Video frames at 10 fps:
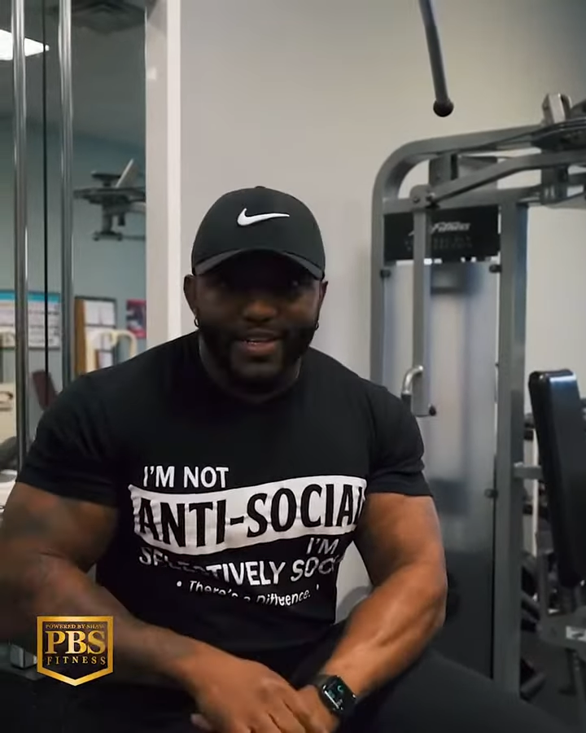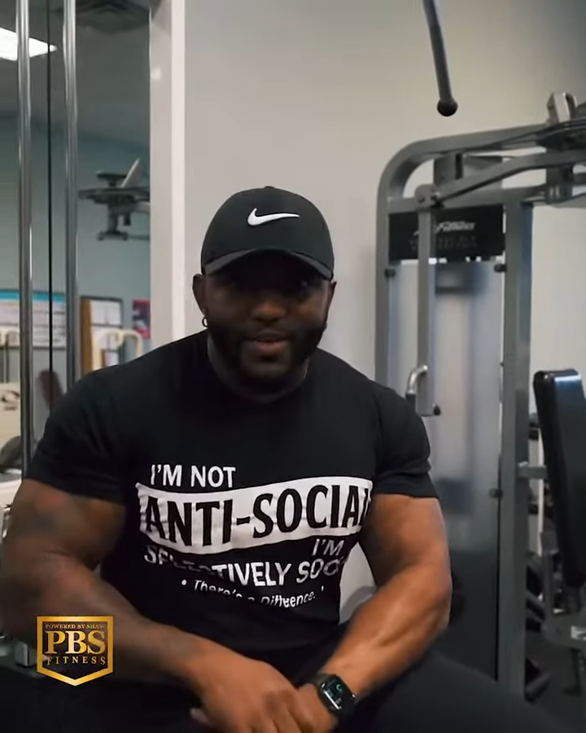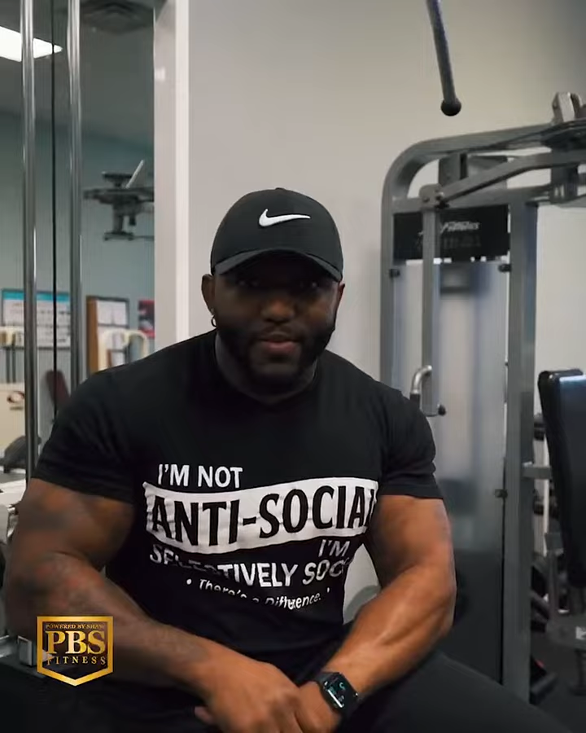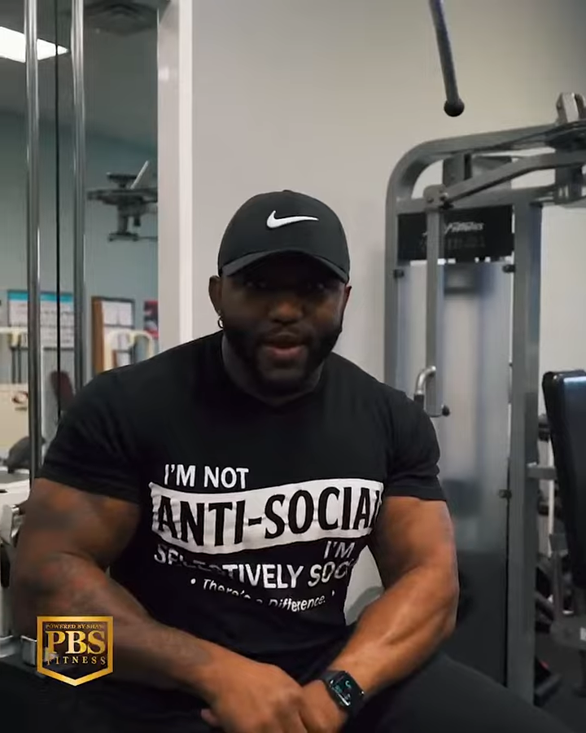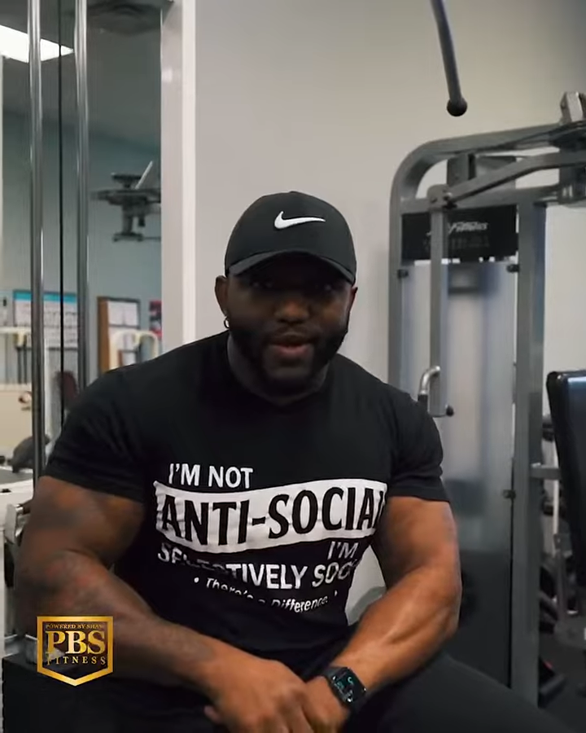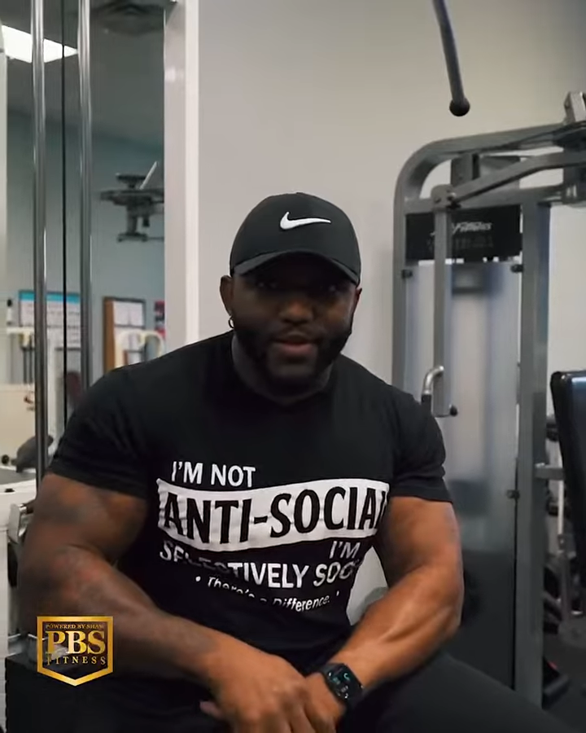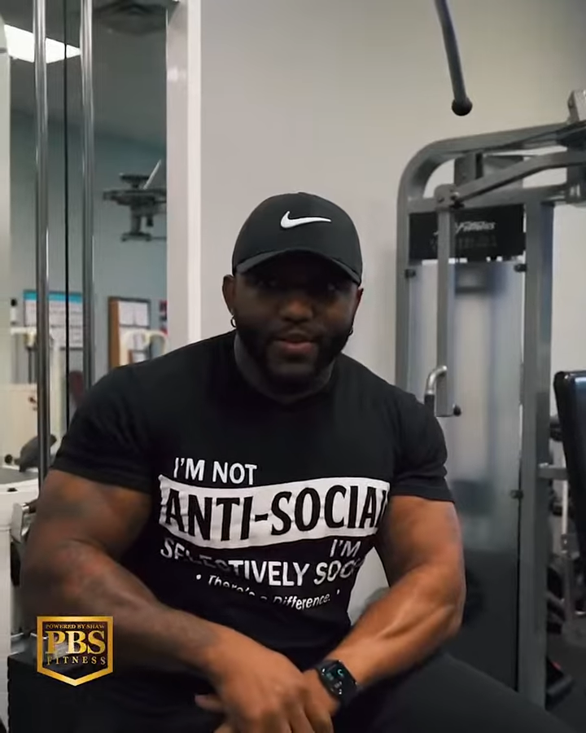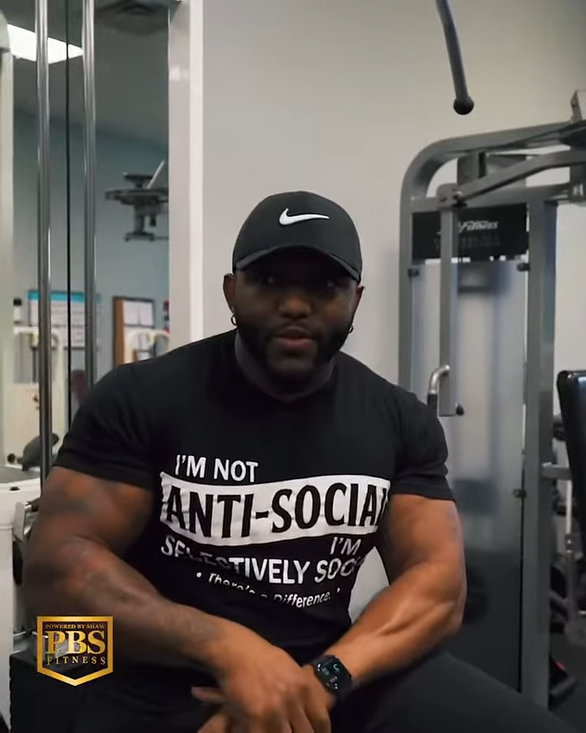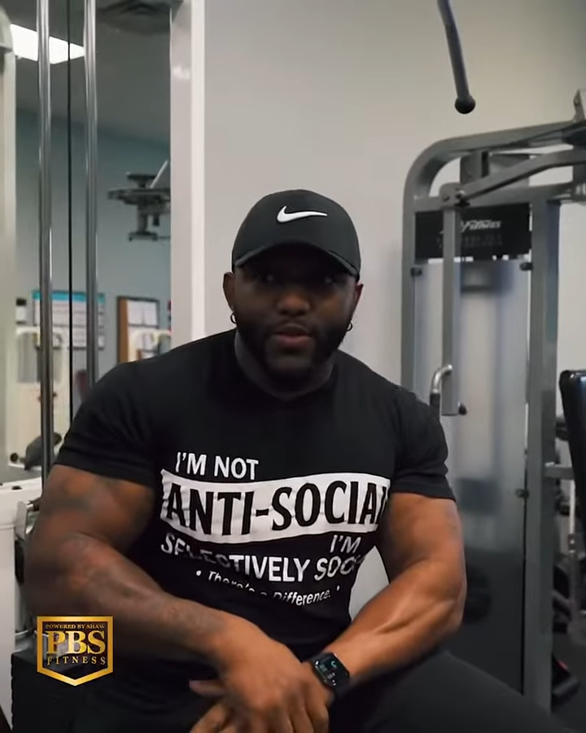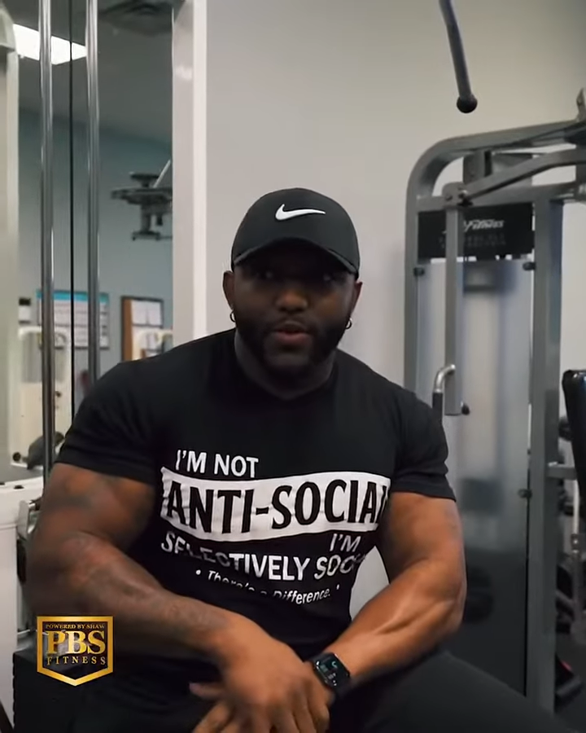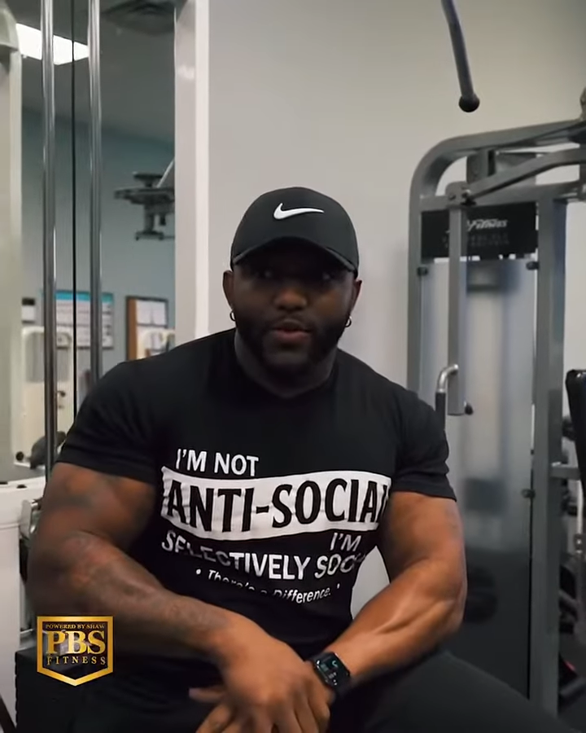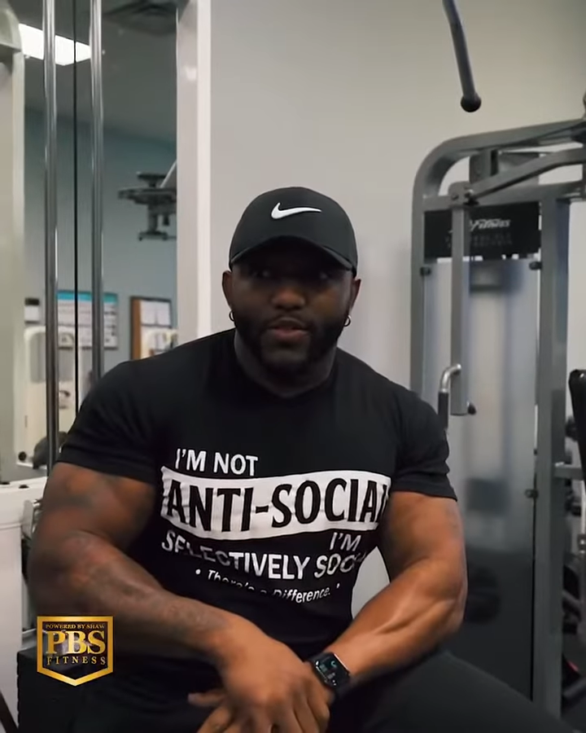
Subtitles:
anybody or